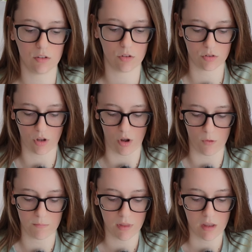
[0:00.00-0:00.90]

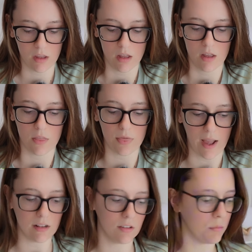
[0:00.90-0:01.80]
So
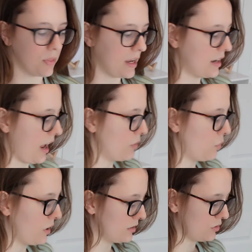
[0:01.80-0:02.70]
that is something I
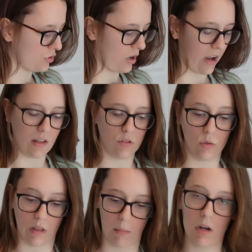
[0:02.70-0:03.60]
want to try.
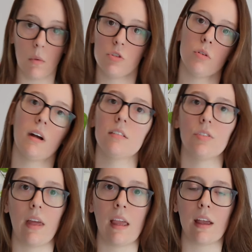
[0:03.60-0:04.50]
So let me know what you guys
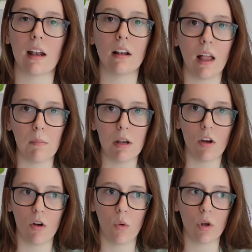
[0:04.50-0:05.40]
think, and let me
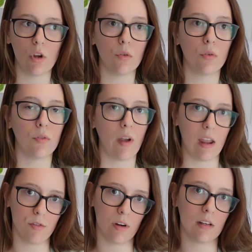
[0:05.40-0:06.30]
know your
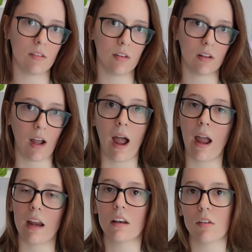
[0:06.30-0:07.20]
favorite
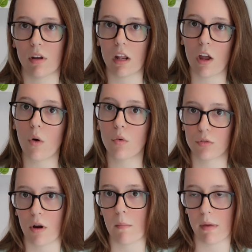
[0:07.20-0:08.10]
kind of video
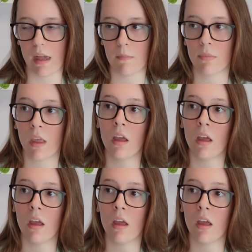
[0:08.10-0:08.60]
from me.